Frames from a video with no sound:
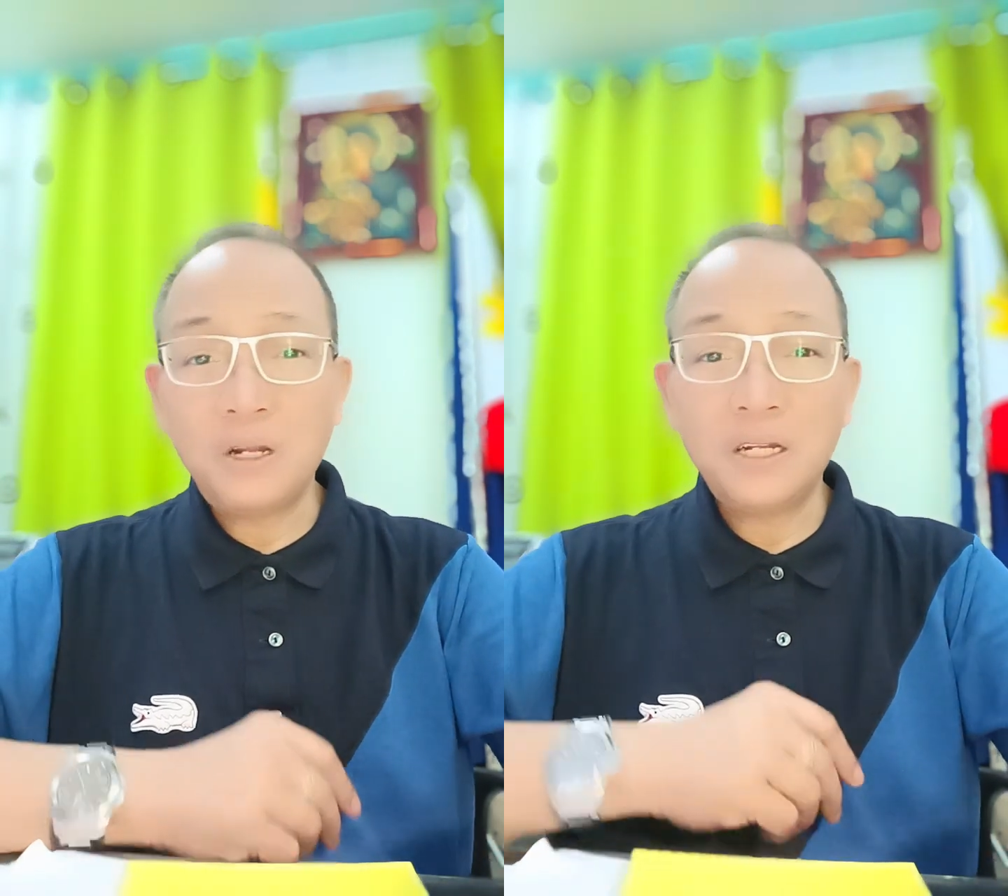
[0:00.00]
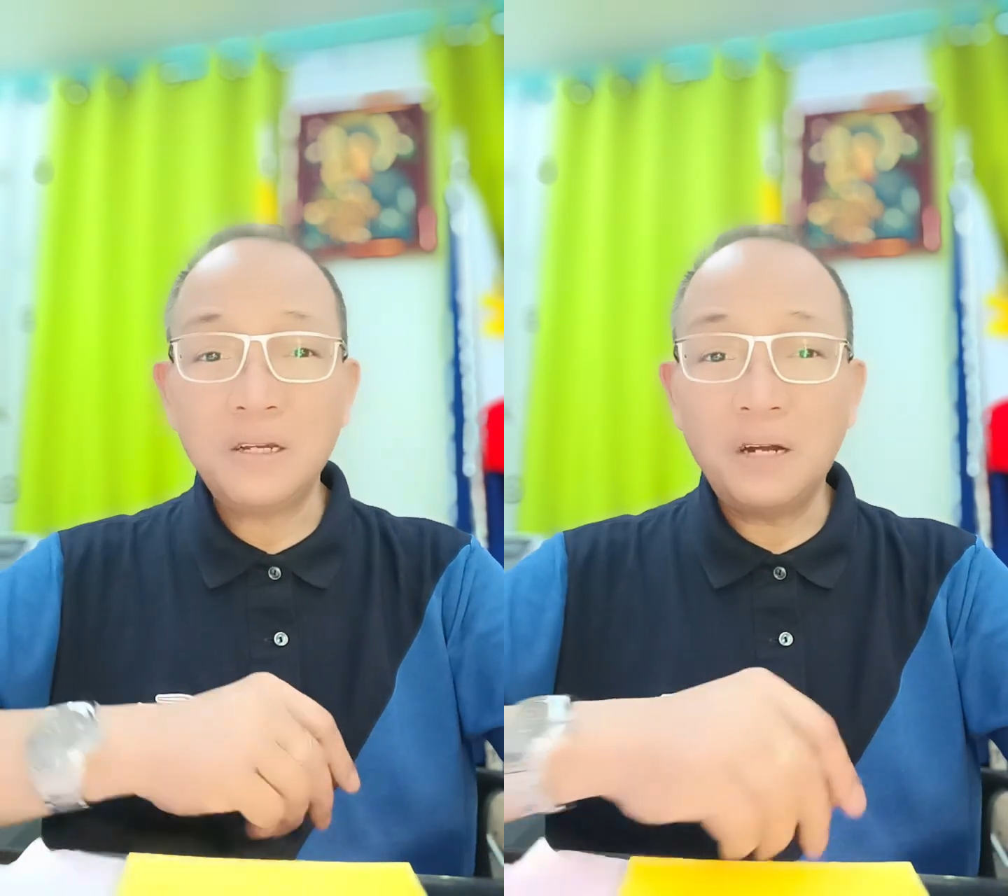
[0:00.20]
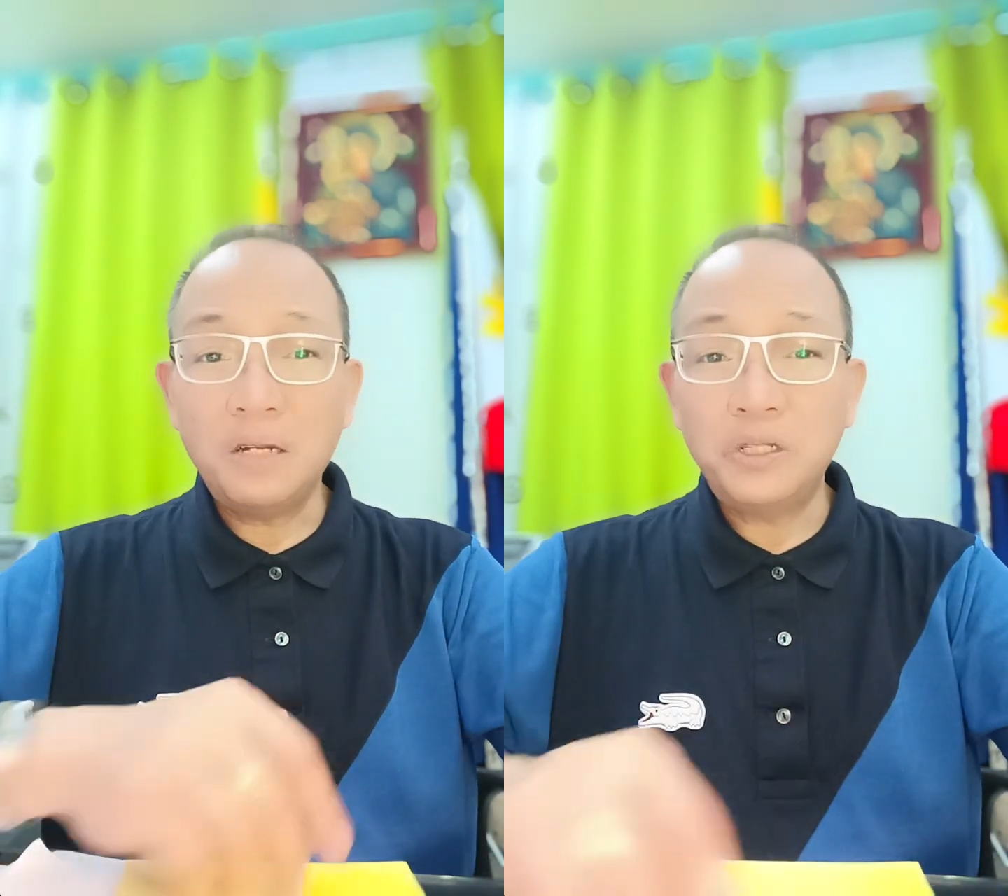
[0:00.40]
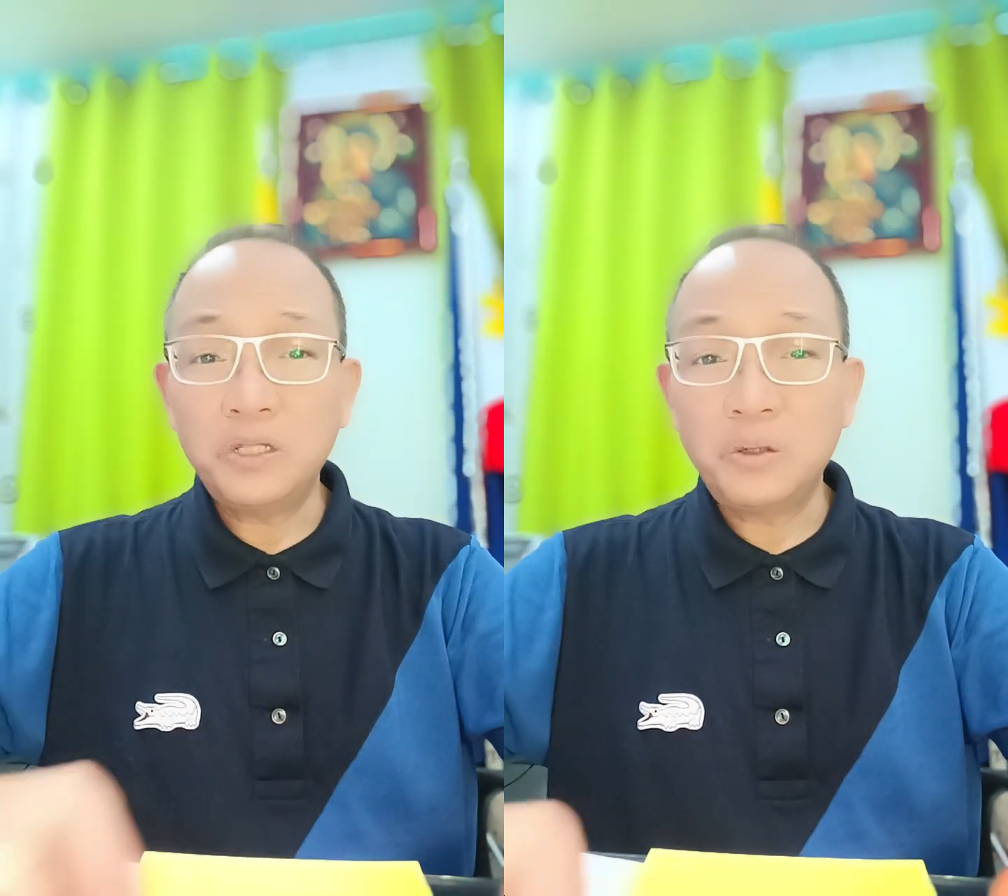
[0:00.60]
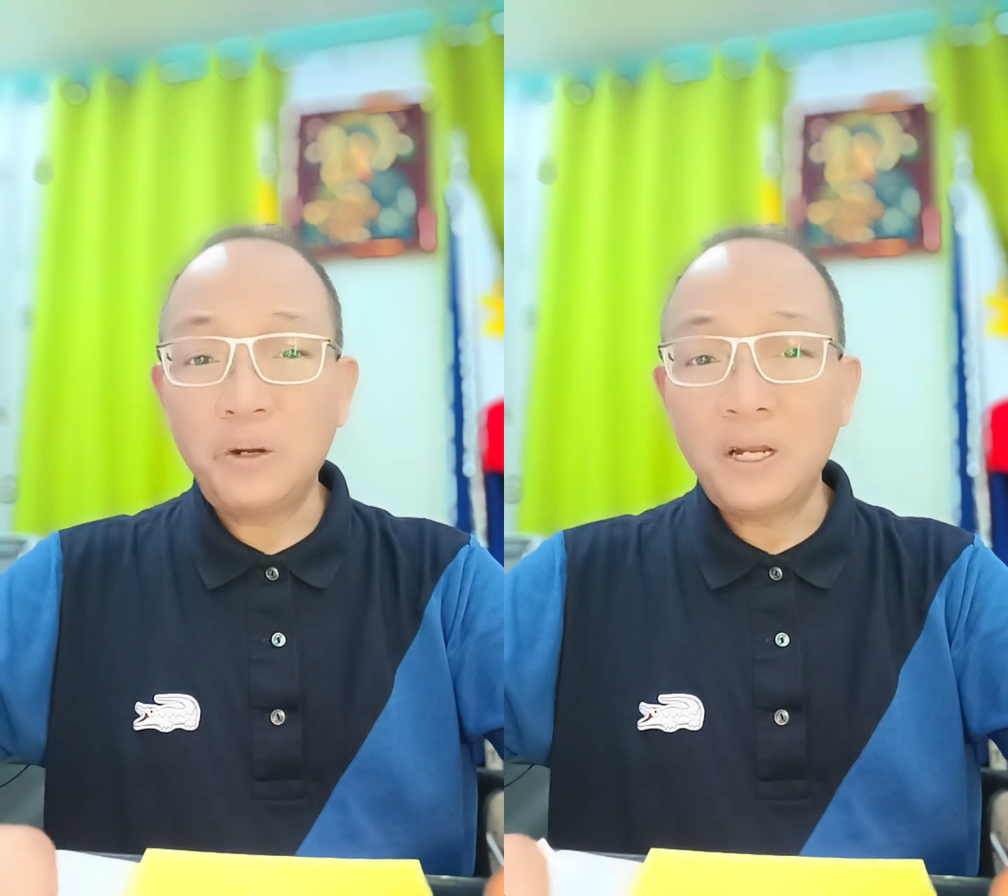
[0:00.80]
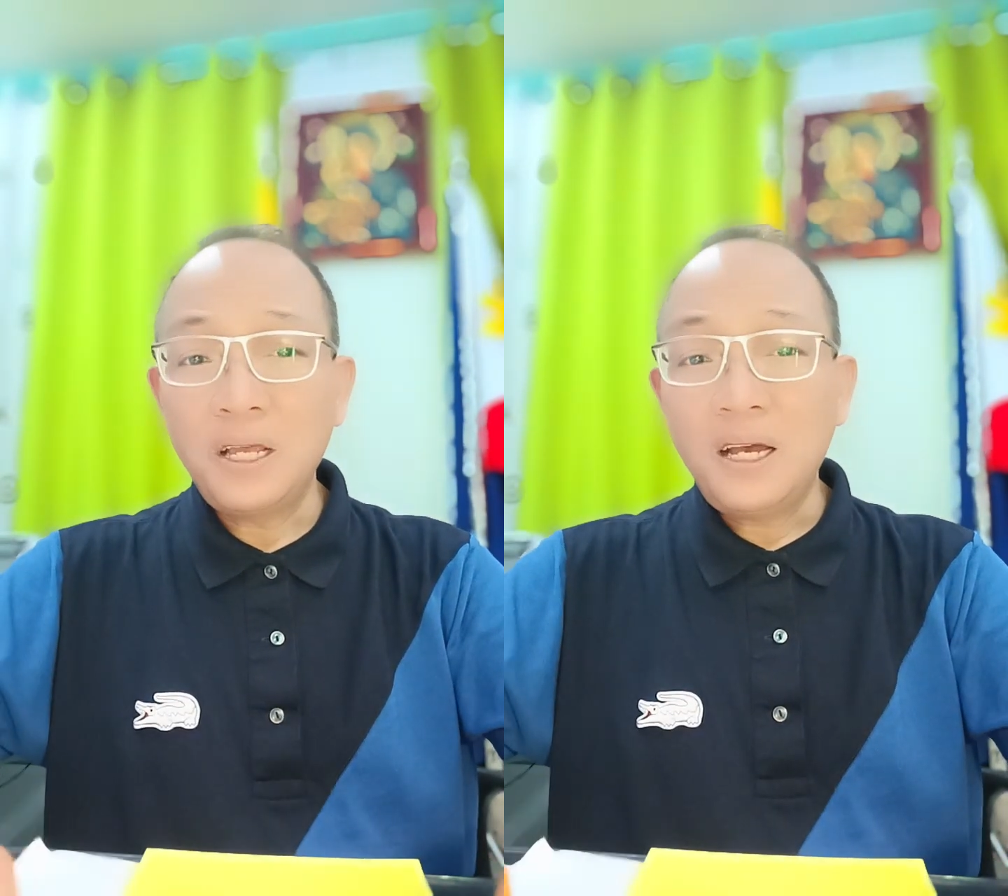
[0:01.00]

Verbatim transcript: in the graduate school